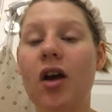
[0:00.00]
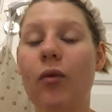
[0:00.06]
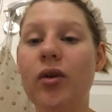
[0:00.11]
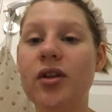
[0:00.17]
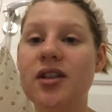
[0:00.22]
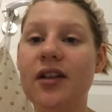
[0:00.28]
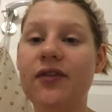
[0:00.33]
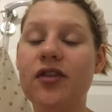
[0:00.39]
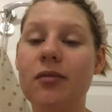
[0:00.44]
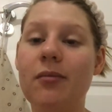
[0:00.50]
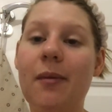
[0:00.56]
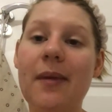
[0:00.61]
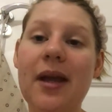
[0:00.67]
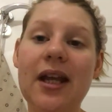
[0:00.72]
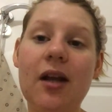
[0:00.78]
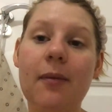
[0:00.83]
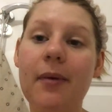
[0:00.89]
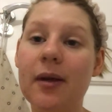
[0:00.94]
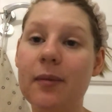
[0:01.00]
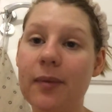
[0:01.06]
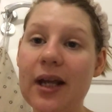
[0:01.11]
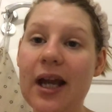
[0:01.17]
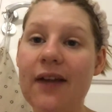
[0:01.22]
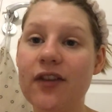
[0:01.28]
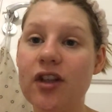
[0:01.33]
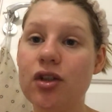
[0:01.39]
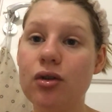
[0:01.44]
Once I've done my makeup, I'd be
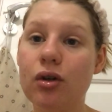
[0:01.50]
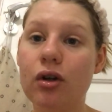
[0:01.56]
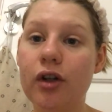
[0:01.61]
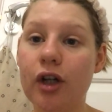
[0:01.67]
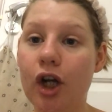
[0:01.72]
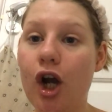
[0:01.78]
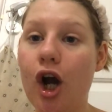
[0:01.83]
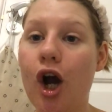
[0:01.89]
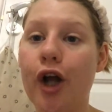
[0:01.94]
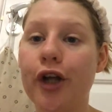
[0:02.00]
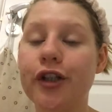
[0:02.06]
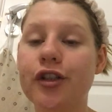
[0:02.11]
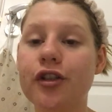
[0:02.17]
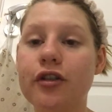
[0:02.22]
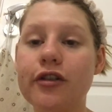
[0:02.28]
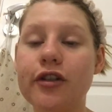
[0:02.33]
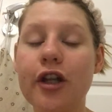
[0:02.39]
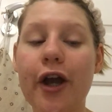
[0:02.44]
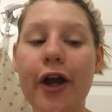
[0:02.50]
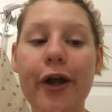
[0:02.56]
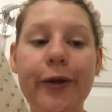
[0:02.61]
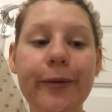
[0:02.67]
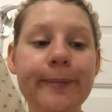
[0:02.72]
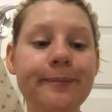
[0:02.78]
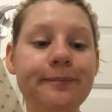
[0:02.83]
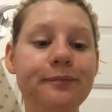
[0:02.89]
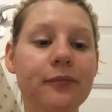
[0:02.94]
out the door and gone. So